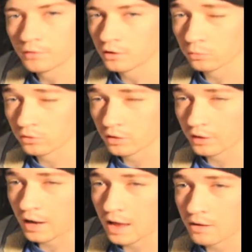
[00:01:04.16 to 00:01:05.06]
This one's not
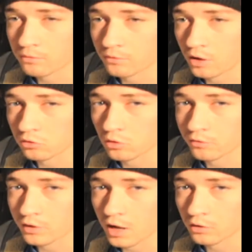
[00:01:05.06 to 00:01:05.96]
going to have as good
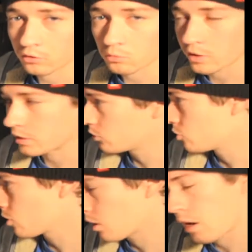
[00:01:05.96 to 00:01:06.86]
of an ISO range
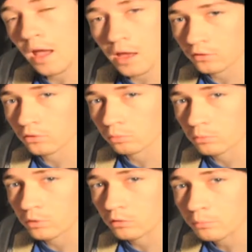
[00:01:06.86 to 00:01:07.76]
as this
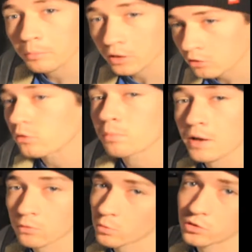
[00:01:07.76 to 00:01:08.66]
one will, because you pay
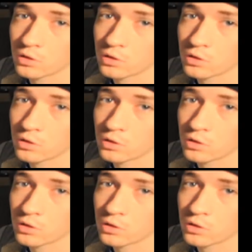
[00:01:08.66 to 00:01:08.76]
for what you